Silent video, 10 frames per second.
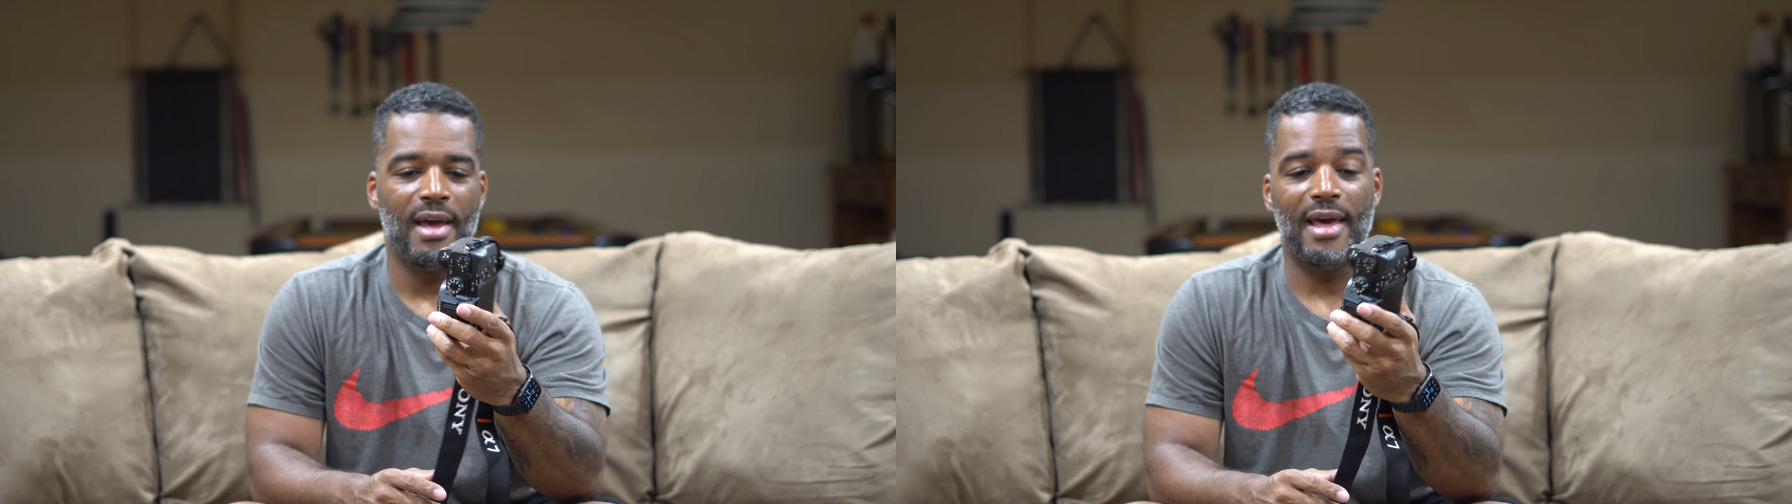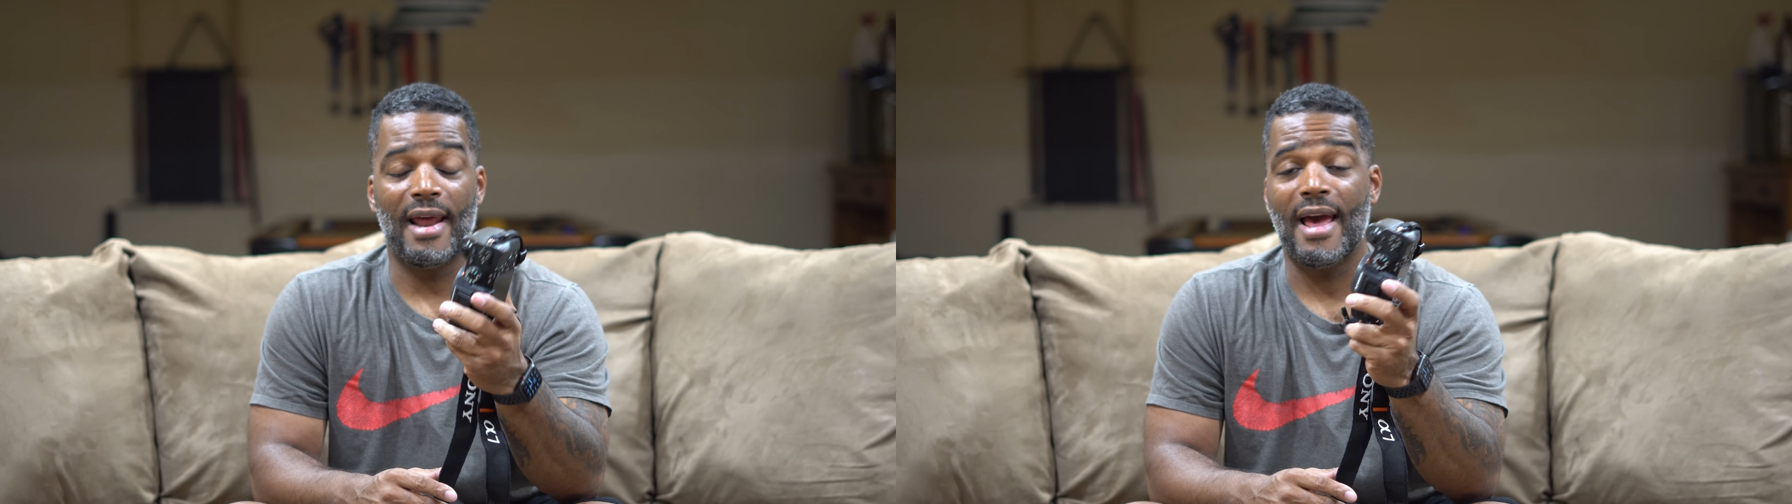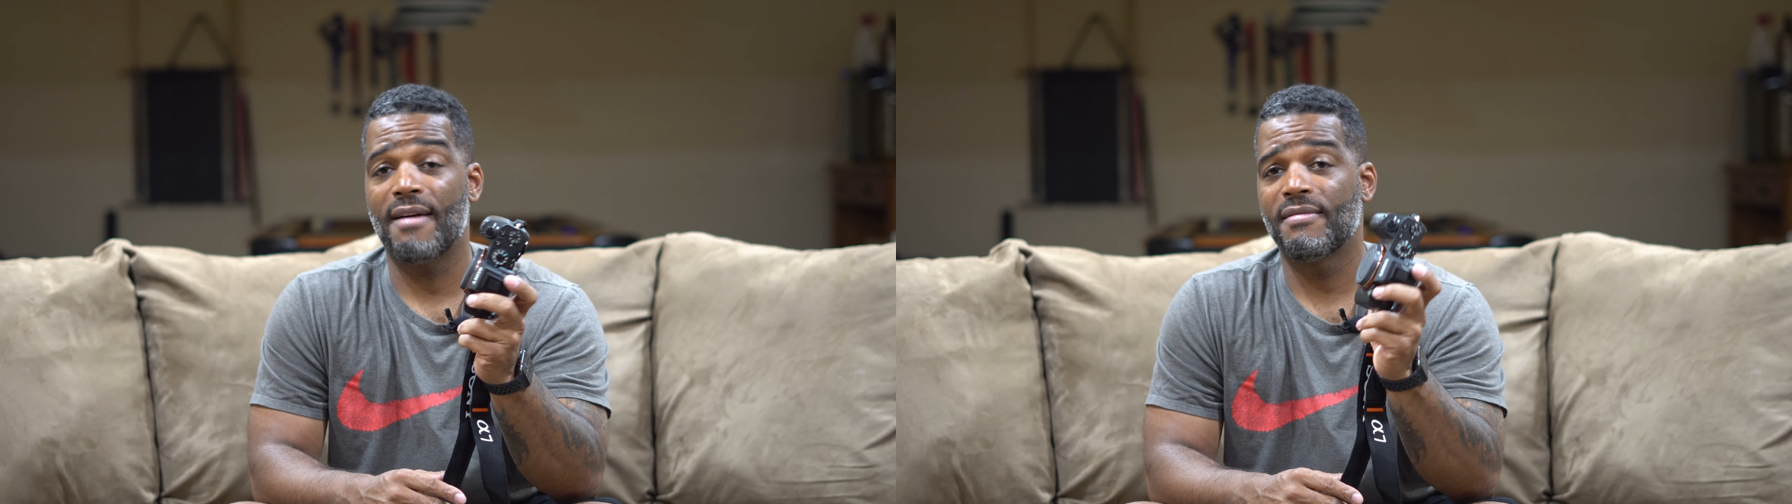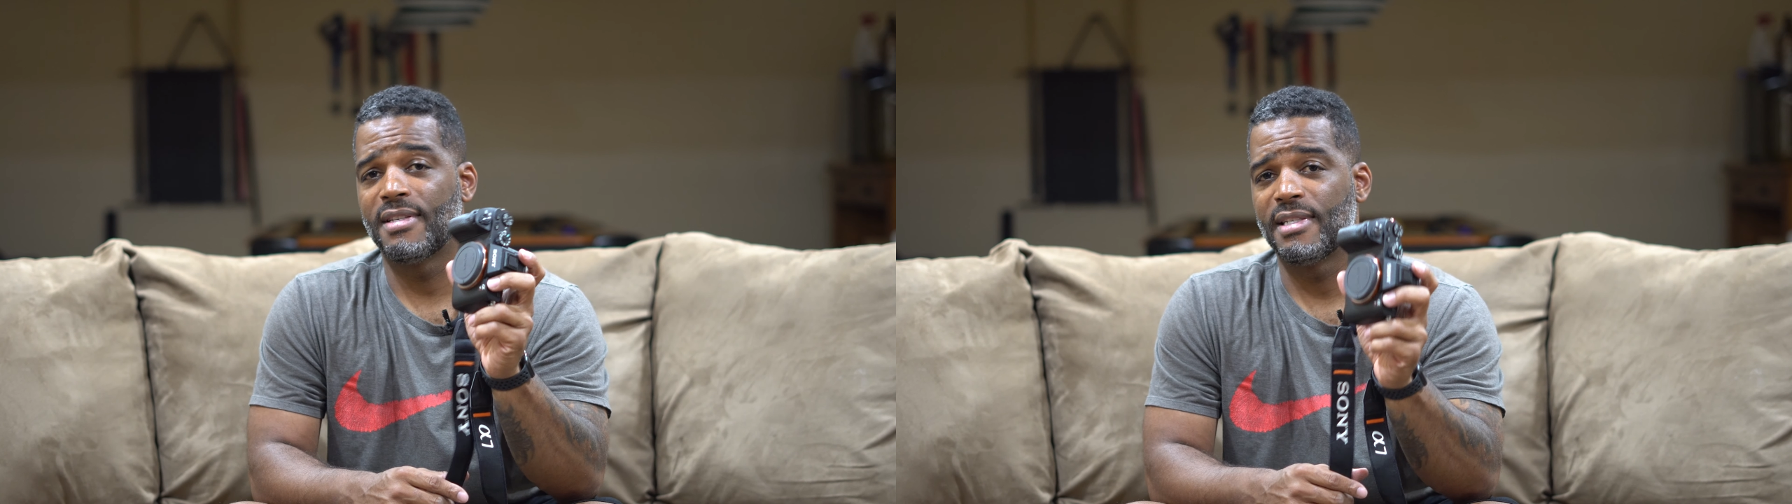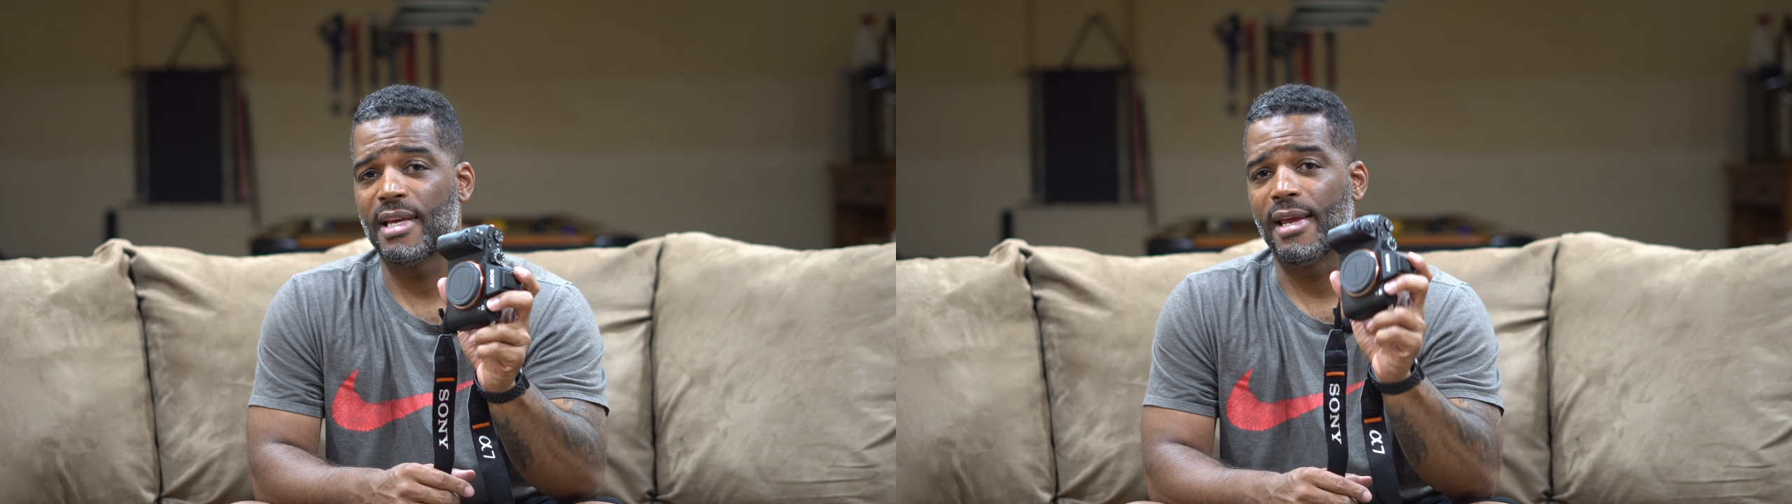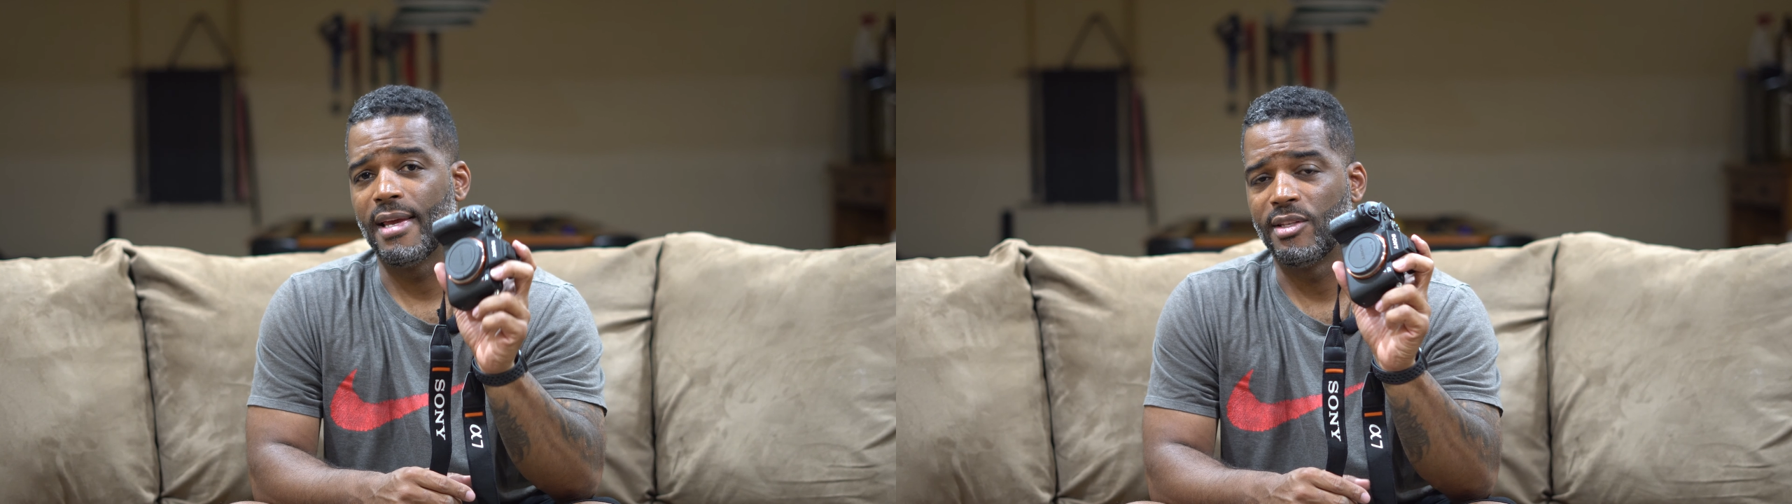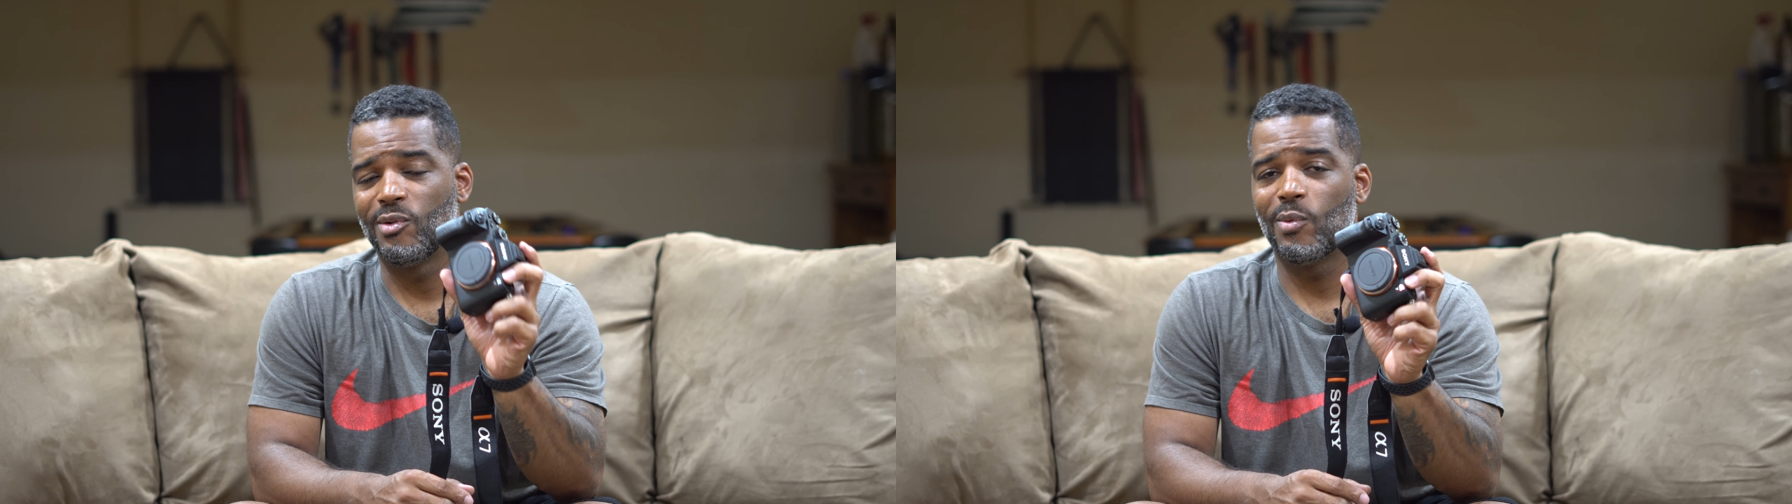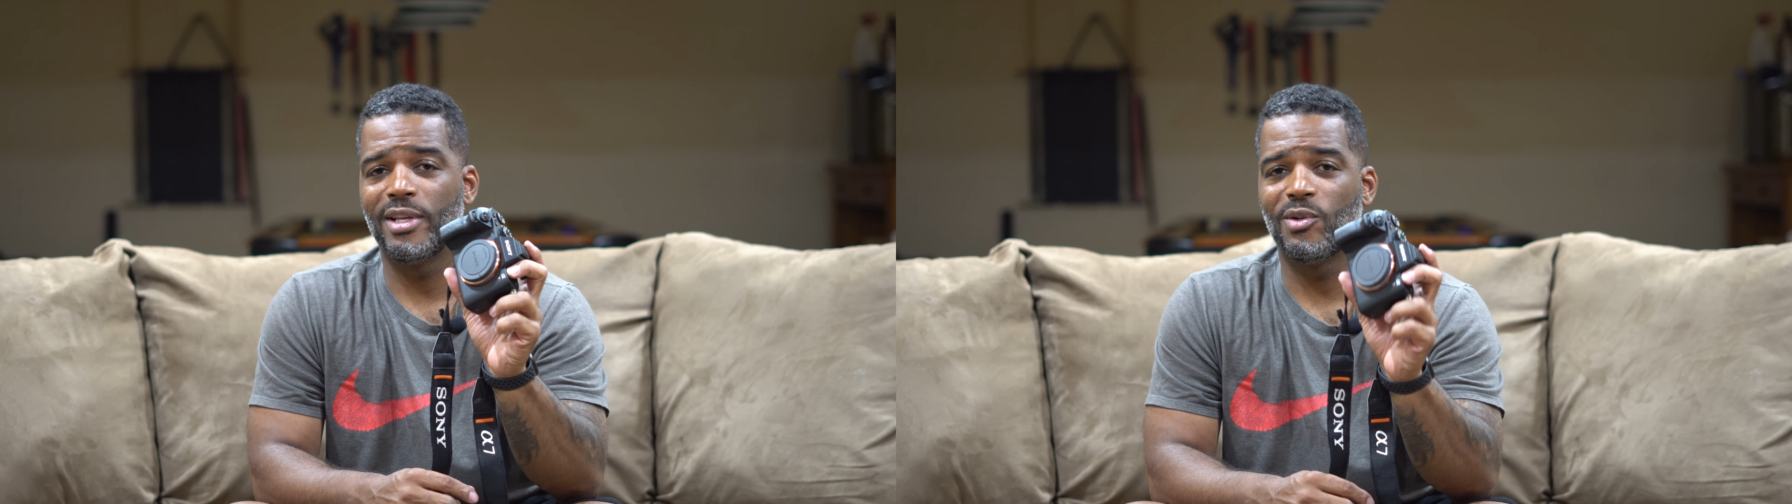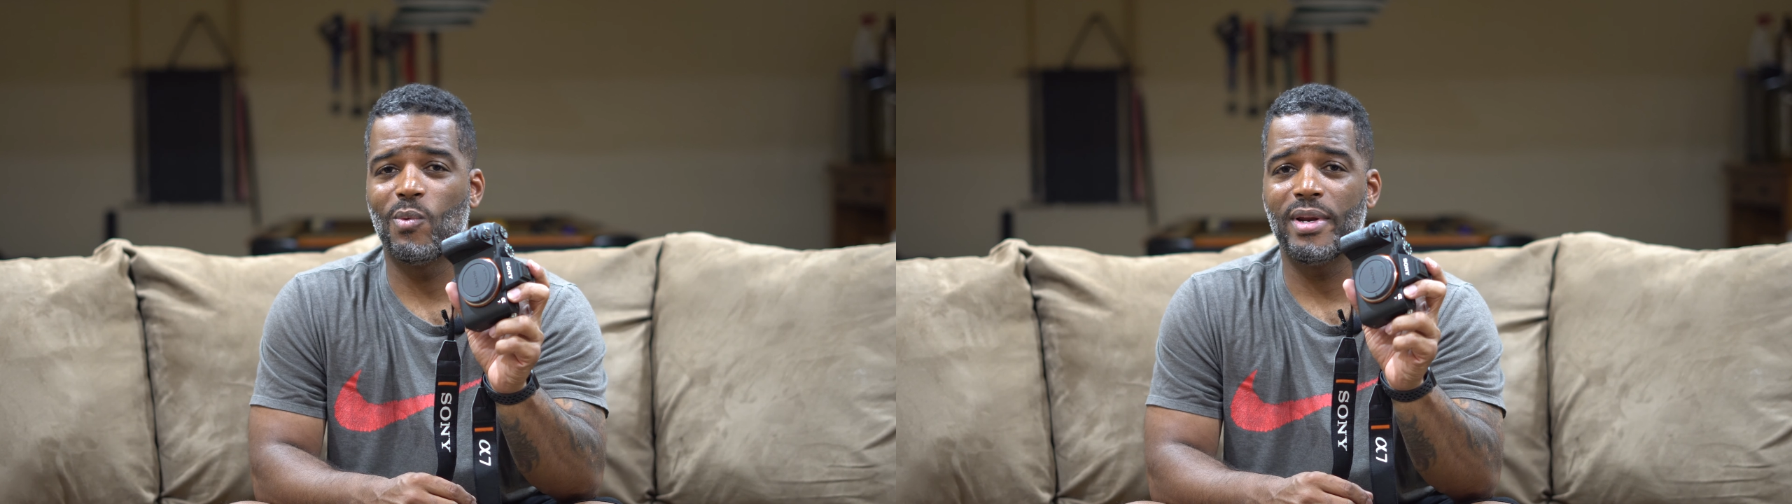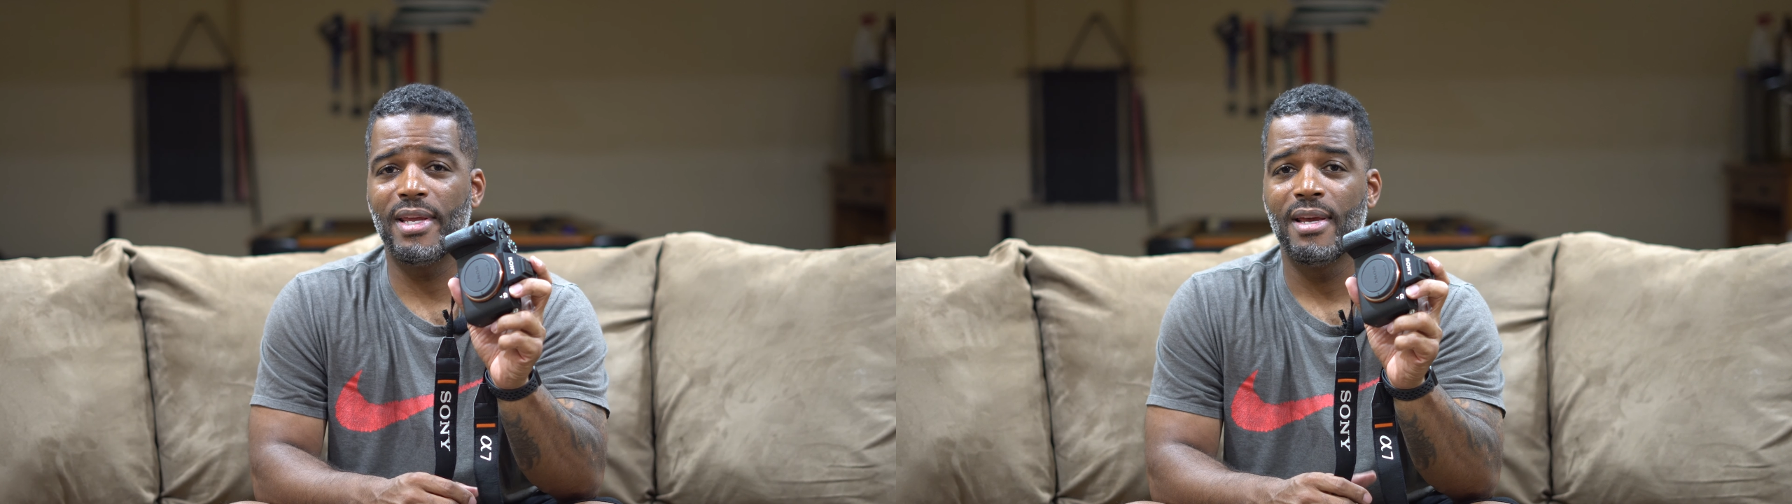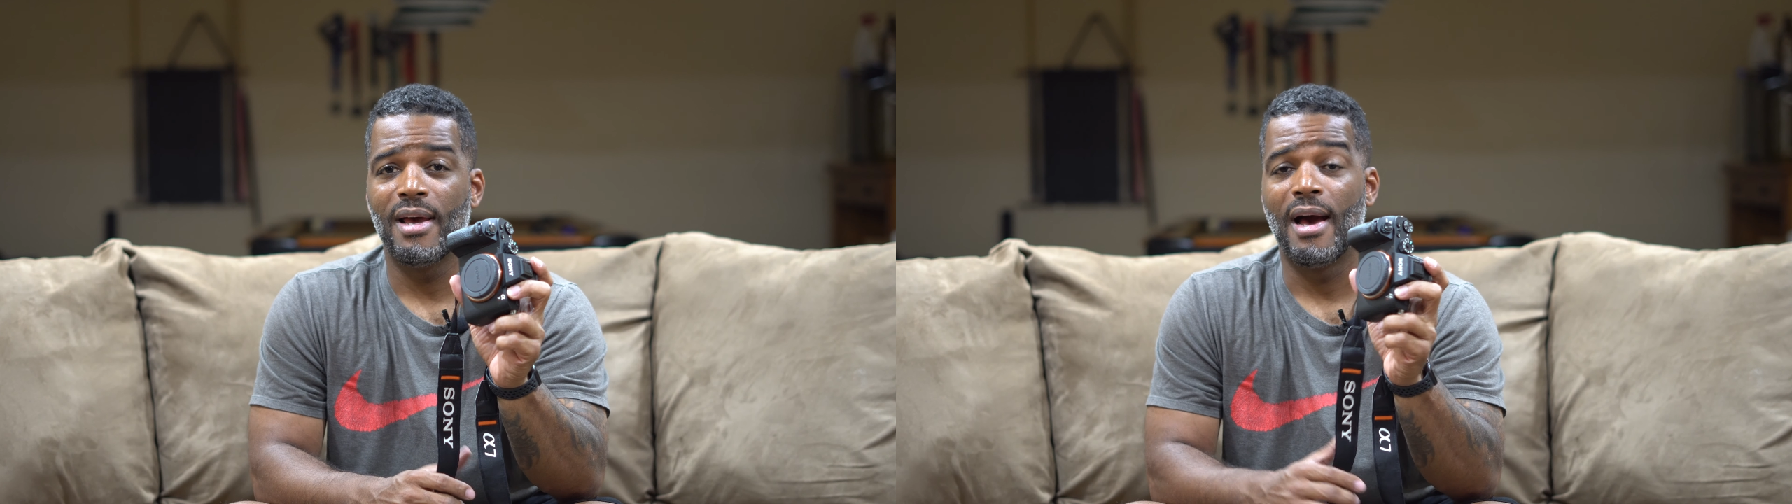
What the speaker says: And I have to say, in 2020,